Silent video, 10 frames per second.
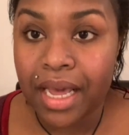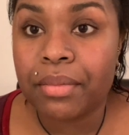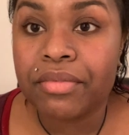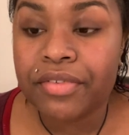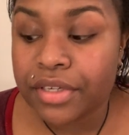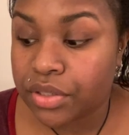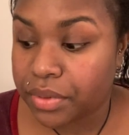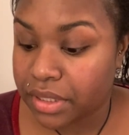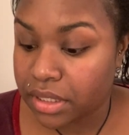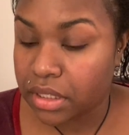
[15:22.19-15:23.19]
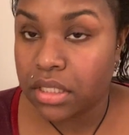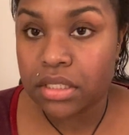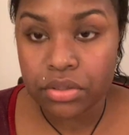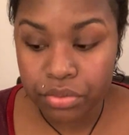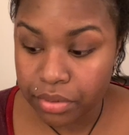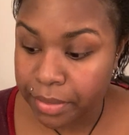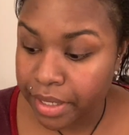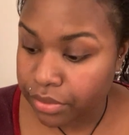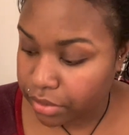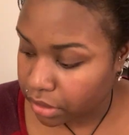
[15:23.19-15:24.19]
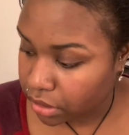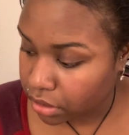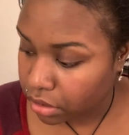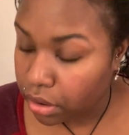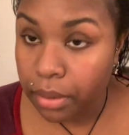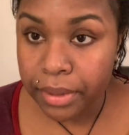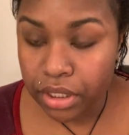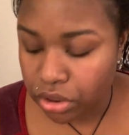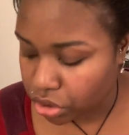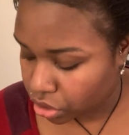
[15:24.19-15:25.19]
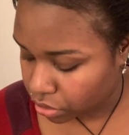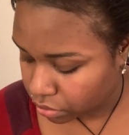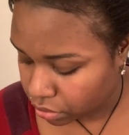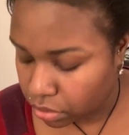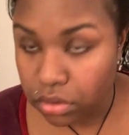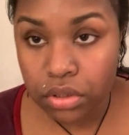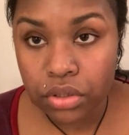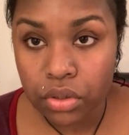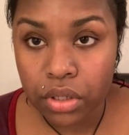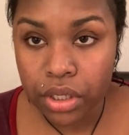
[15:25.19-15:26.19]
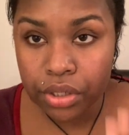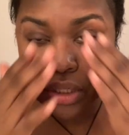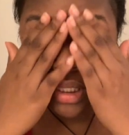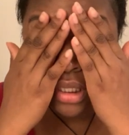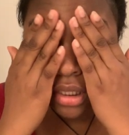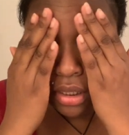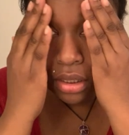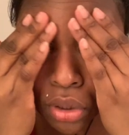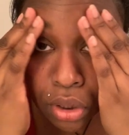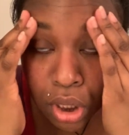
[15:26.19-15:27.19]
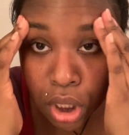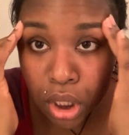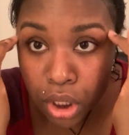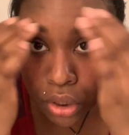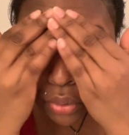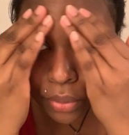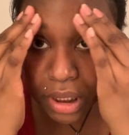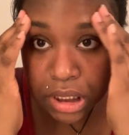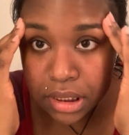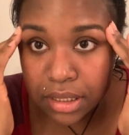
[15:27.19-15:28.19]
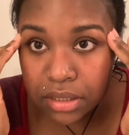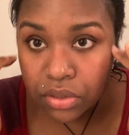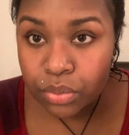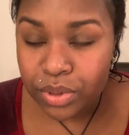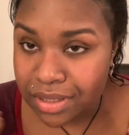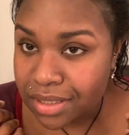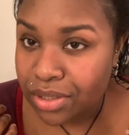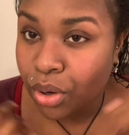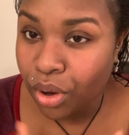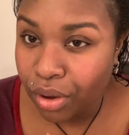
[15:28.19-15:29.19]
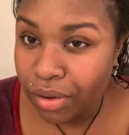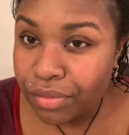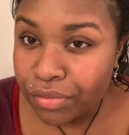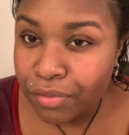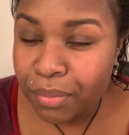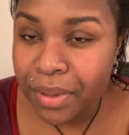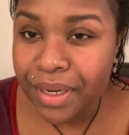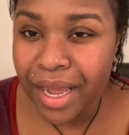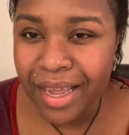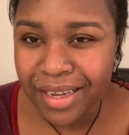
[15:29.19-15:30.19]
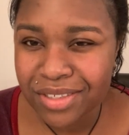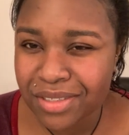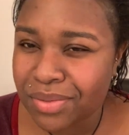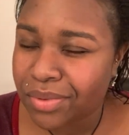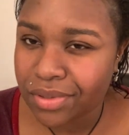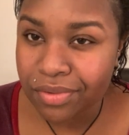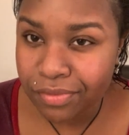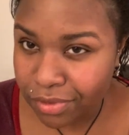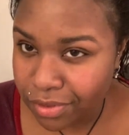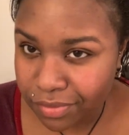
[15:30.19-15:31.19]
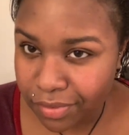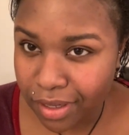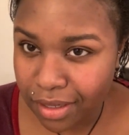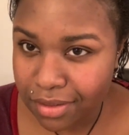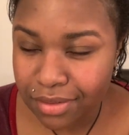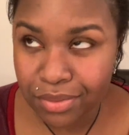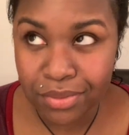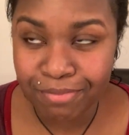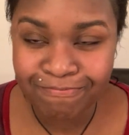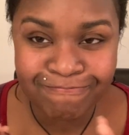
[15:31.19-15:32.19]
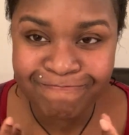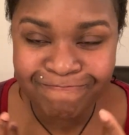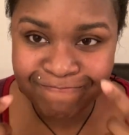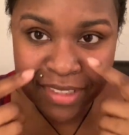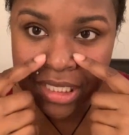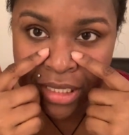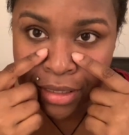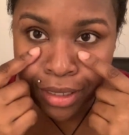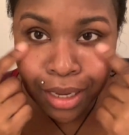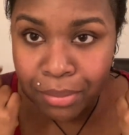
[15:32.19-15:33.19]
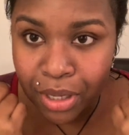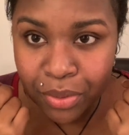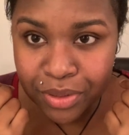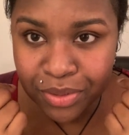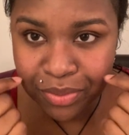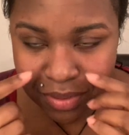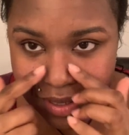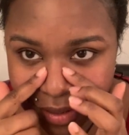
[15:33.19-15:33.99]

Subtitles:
I'm finished with these, throw them out, garbage, no longer needed. You know, it says to rinse it off, but I actually want the full effect, so I'm not going to.